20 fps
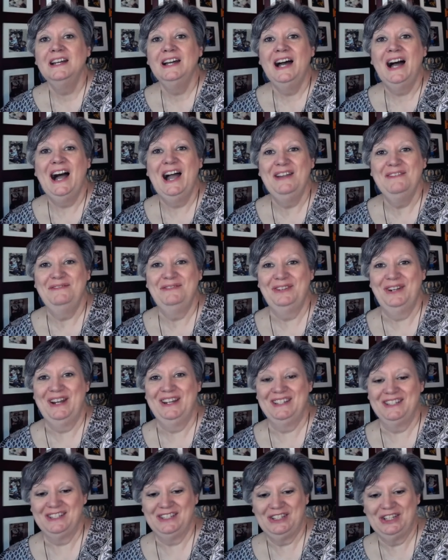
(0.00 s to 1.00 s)
Hi,
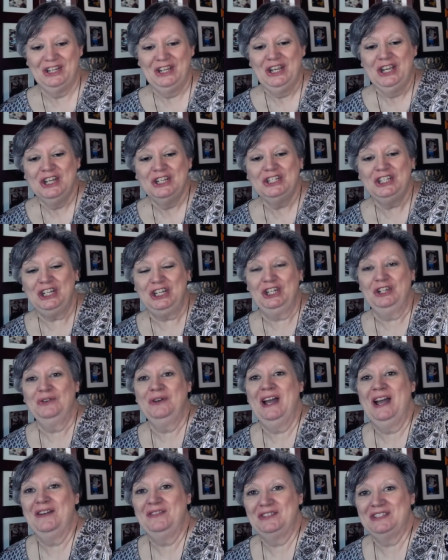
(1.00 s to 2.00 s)
friends. Do you
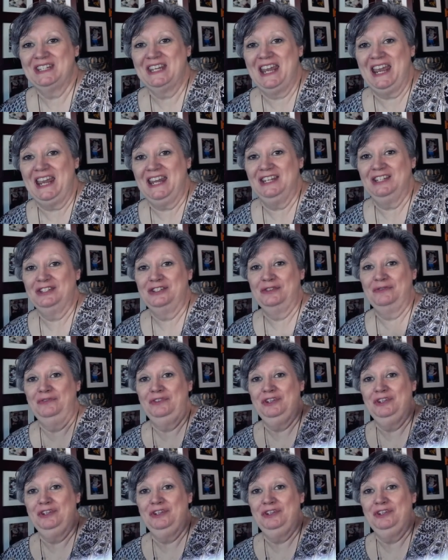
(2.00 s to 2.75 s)
have skeins of